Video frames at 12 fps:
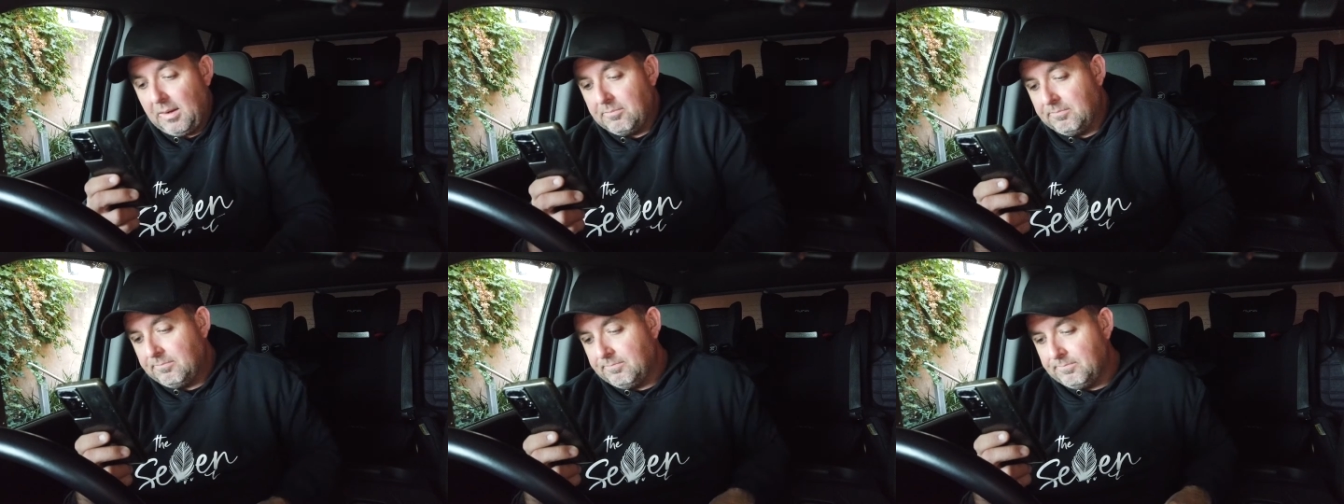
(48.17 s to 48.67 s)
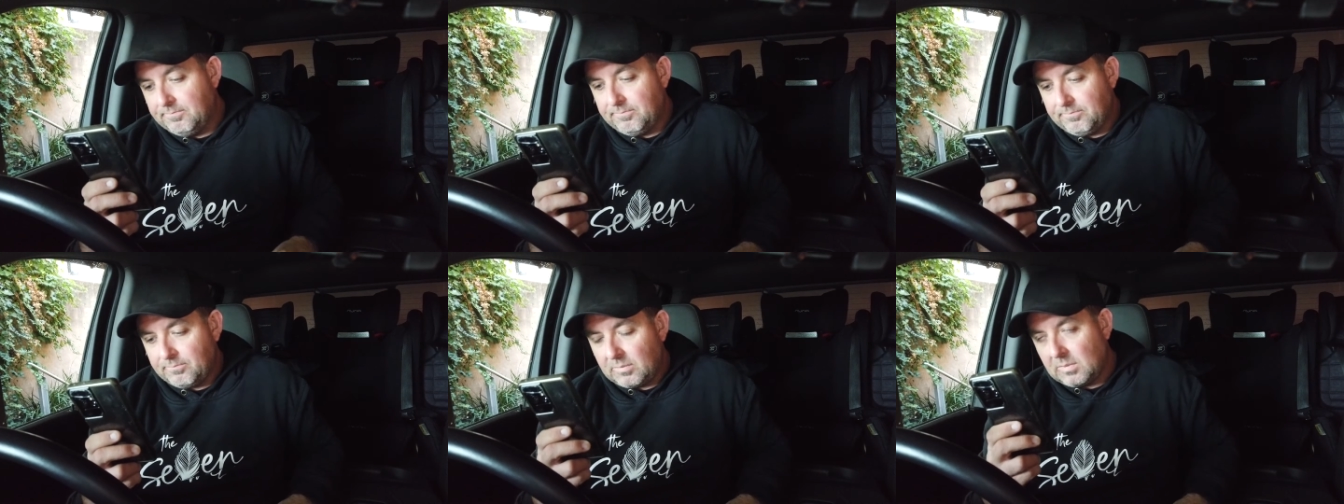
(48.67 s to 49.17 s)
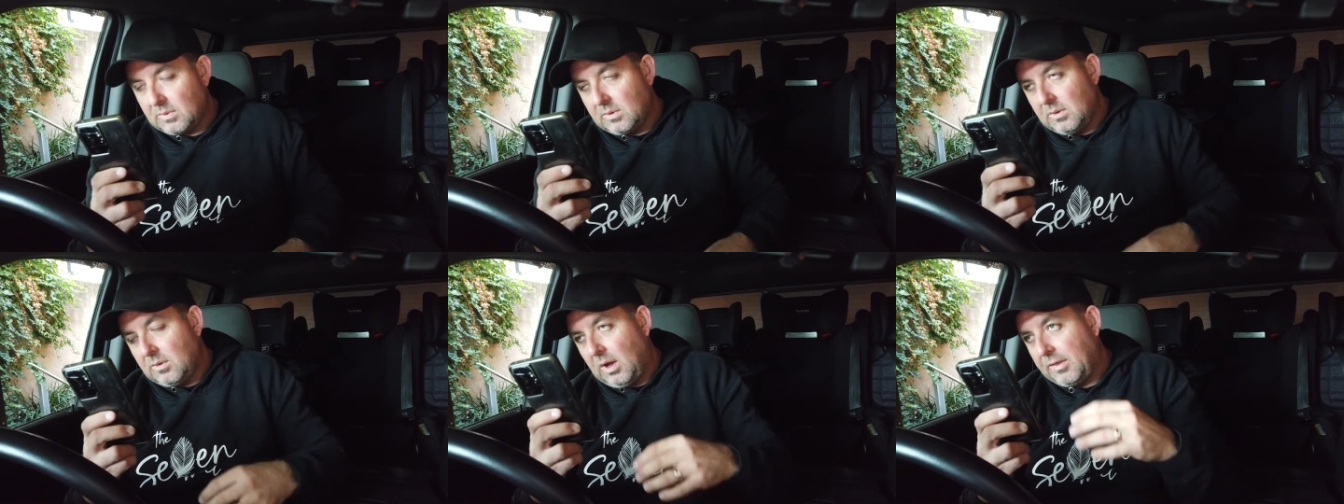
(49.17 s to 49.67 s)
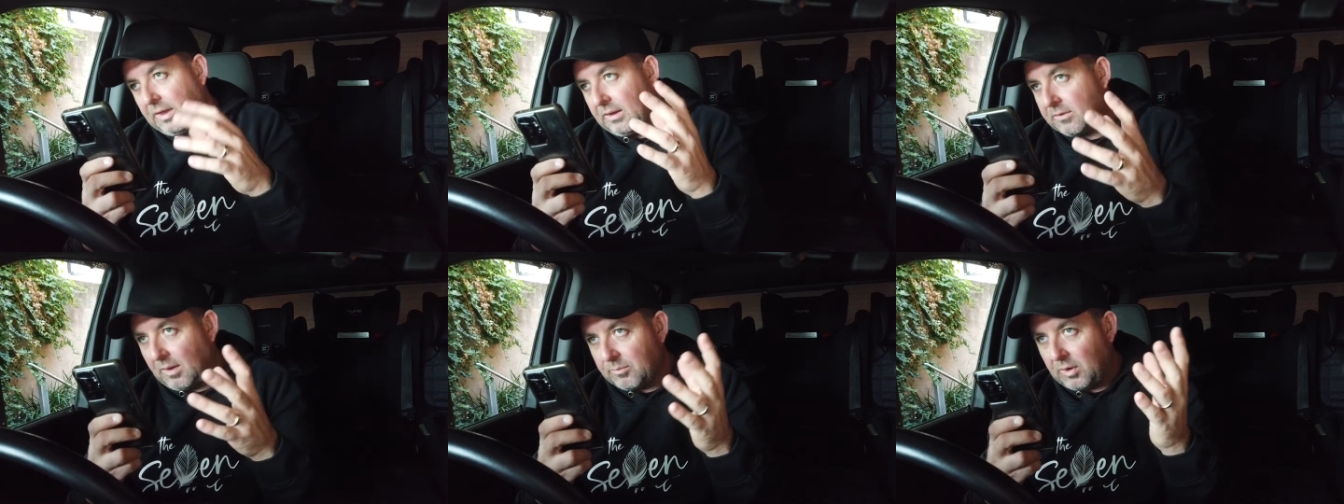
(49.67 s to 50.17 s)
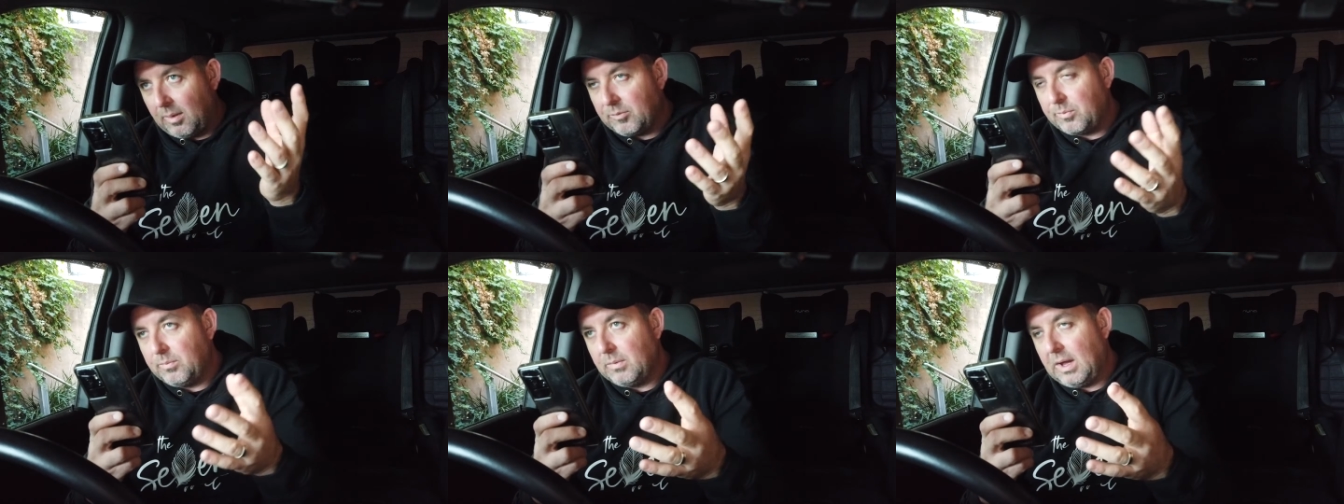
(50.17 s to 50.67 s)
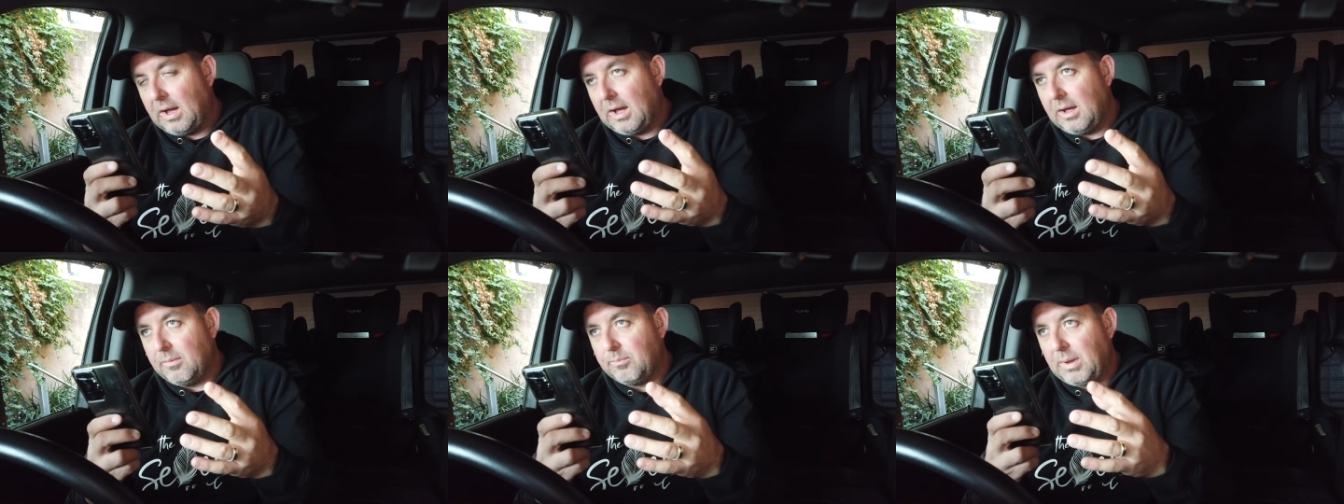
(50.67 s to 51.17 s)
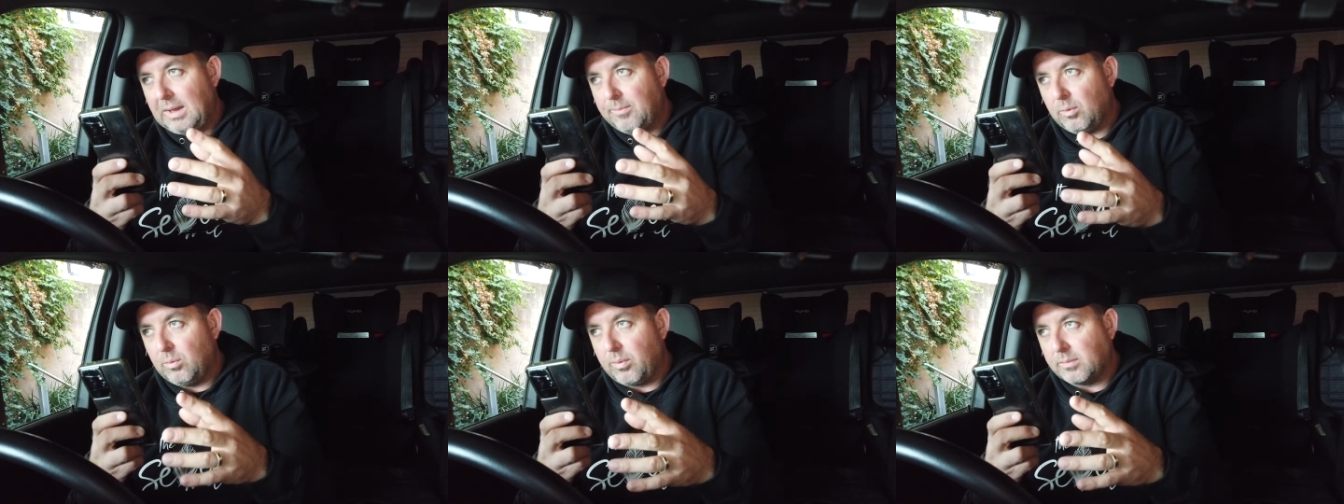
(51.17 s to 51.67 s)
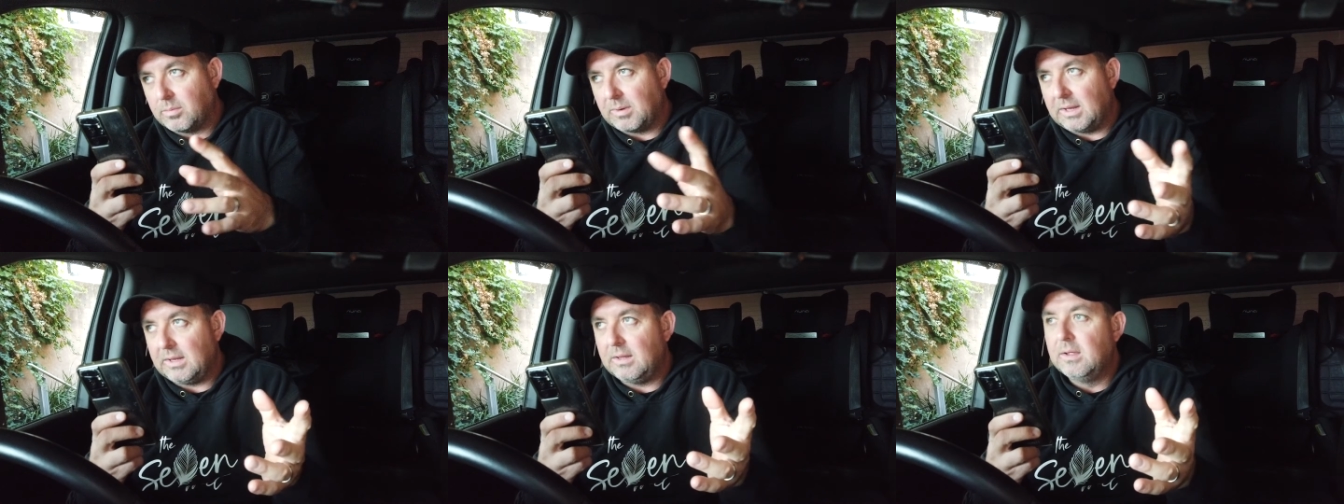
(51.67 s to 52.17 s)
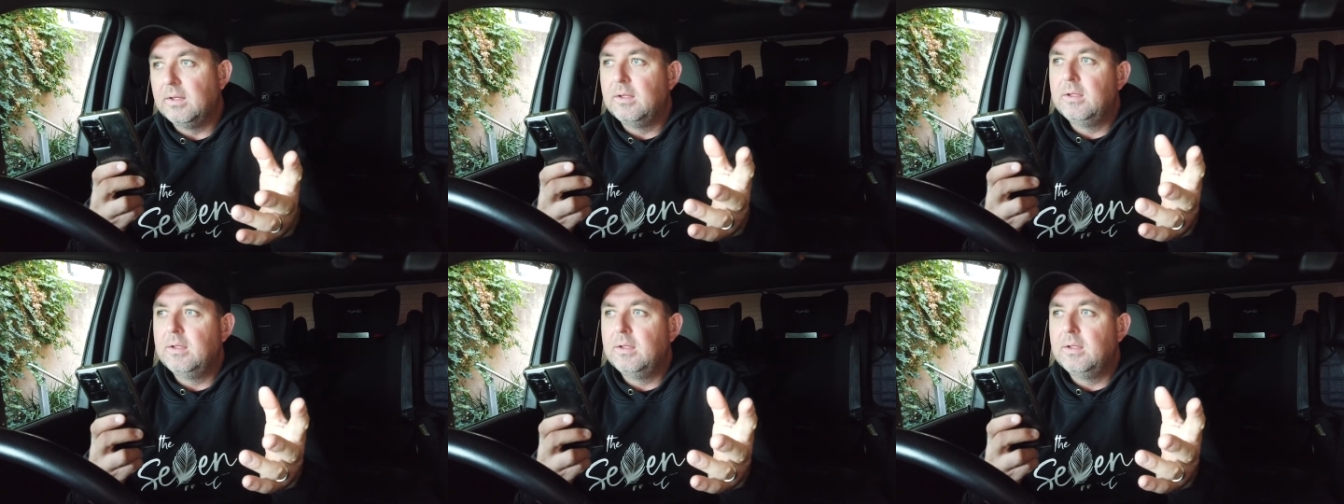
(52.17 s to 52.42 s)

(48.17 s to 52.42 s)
um, I think sometimes uh, people probably